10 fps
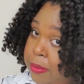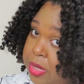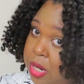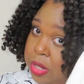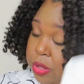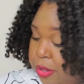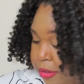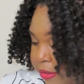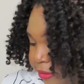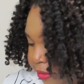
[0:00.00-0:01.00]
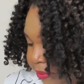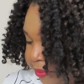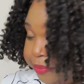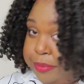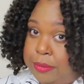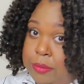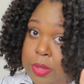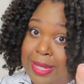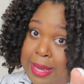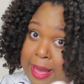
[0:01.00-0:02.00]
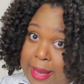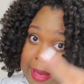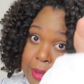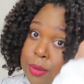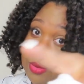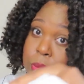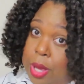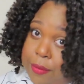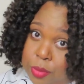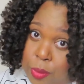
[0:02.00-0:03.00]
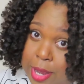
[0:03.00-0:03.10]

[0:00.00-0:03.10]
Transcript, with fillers: I'm telling you, girl, guy, whoever's